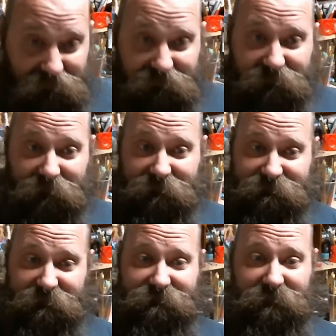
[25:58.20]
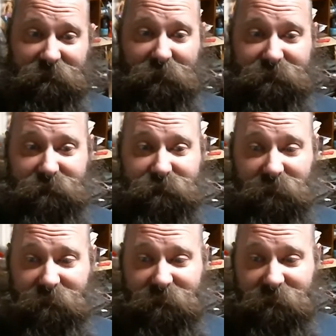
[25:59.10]
anyway these days. I'm way too
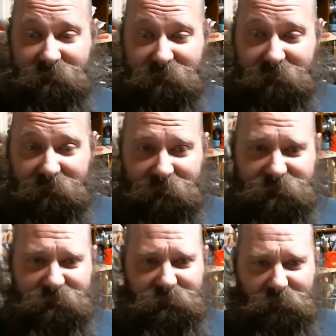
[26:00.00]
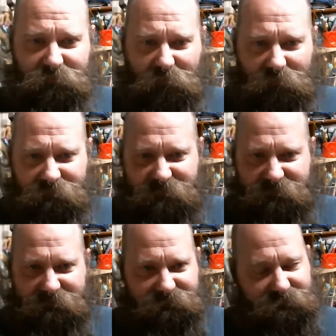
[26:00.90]
chubby. I'm getting underarm
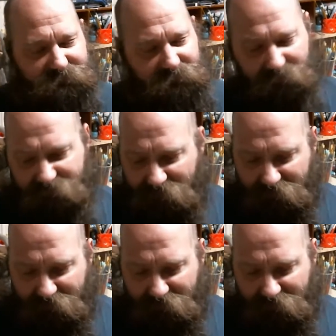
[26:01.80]
titties. Oh, come